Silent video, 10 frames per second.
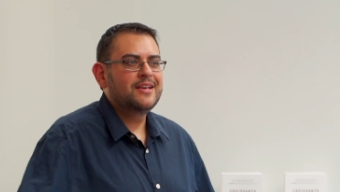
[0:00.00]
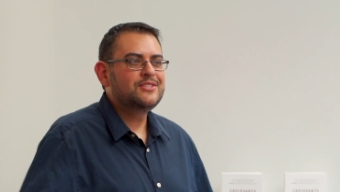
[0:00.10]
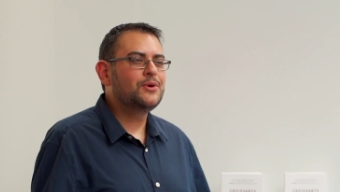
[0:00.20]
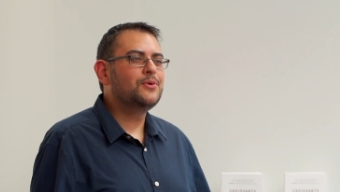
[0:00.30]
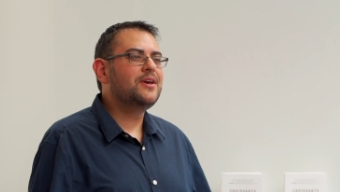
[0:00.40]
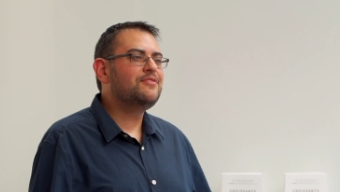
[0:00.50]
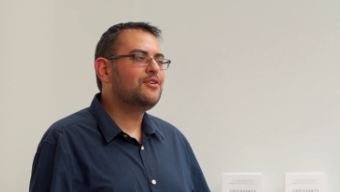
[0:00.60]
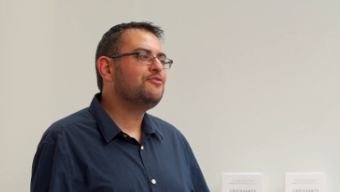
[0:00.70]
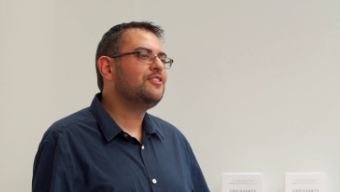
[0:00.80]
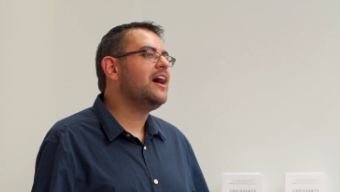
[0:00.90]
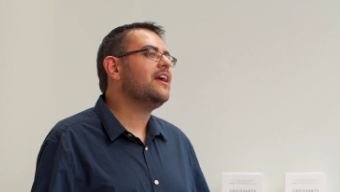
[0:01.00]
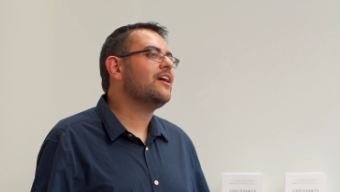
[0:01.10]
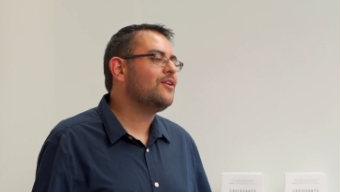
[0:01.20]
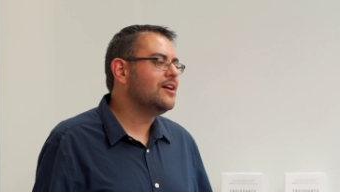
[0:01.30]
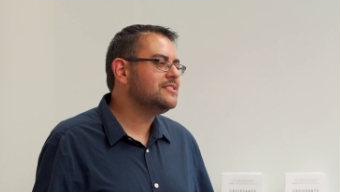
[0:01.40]
So if you're
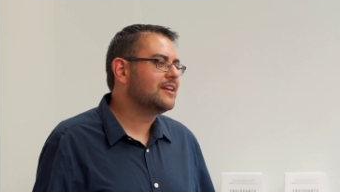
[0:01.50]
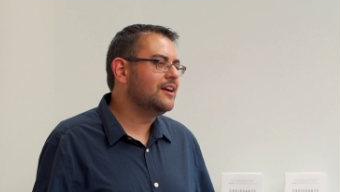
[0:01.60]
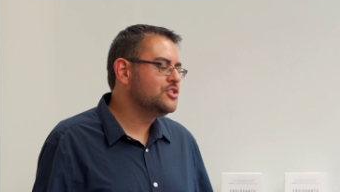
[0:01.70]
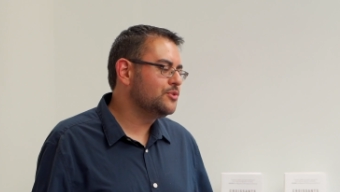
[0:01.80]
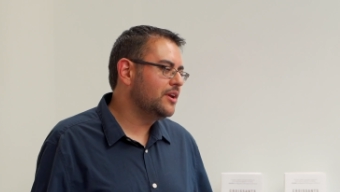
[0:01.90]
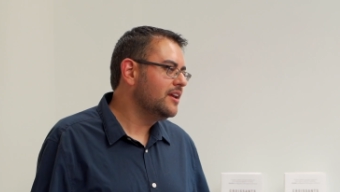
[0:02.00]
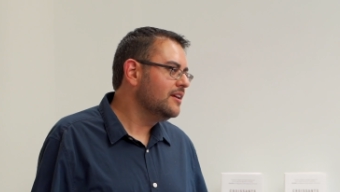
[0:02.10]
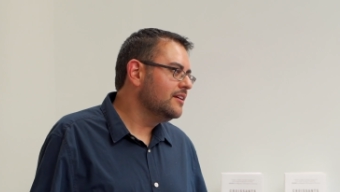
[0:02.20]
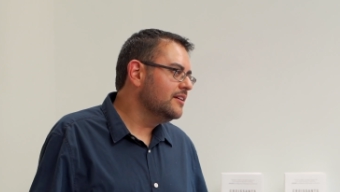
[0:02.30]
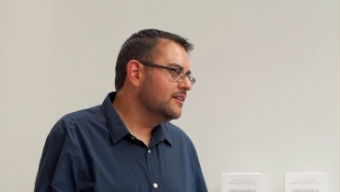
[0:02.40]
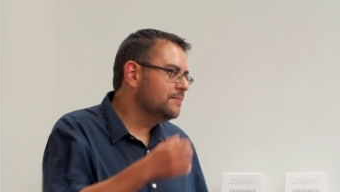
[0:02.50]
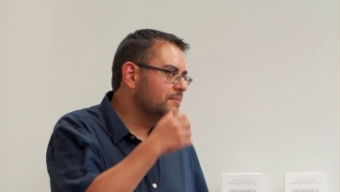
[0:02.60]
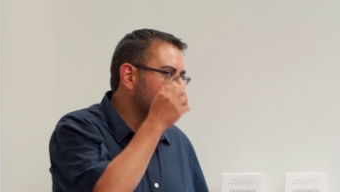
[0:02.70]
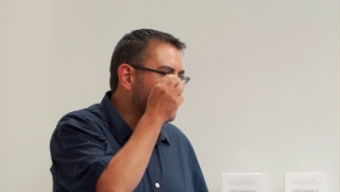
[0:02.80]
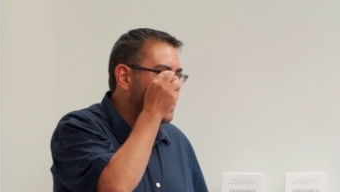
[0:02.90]
flying across the country,
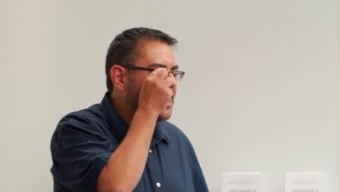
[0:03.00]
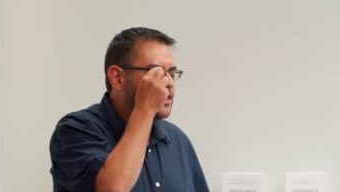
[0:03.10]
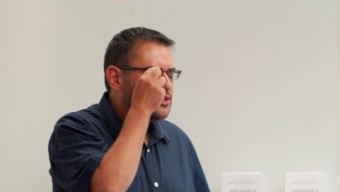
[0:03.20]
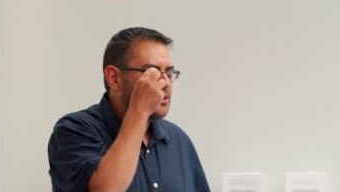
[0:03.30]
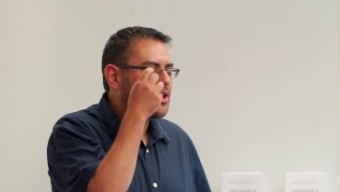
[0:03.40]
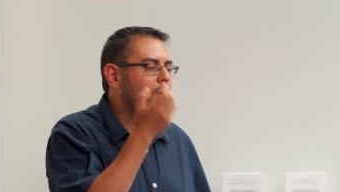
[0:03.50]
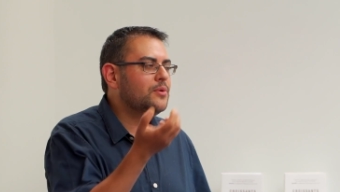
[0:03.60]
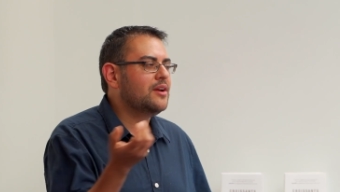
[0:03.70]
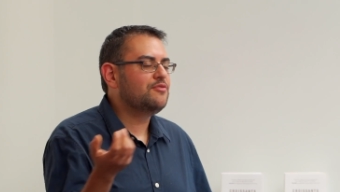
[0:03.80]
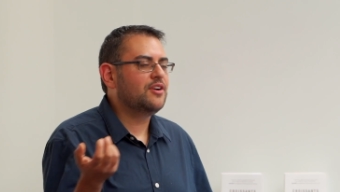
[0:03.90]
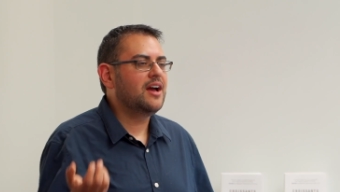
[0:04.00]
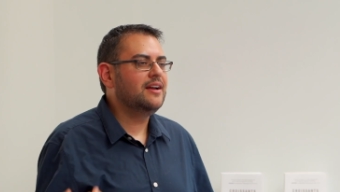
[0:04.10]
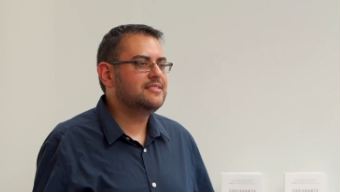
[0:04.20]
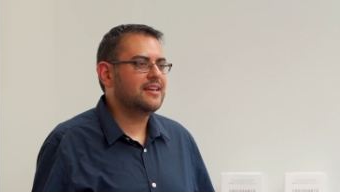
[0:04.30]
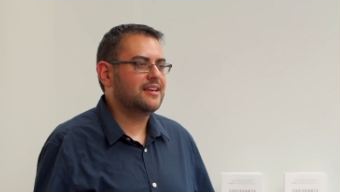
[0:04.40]
you can't just be going there for
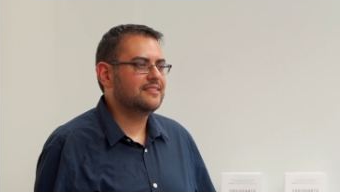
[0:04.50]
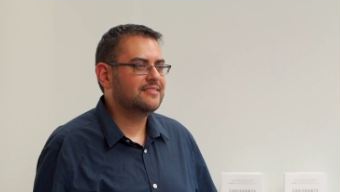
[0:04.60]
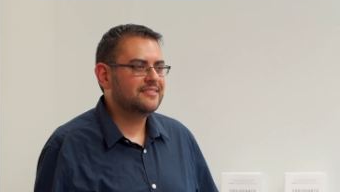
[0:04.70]
content.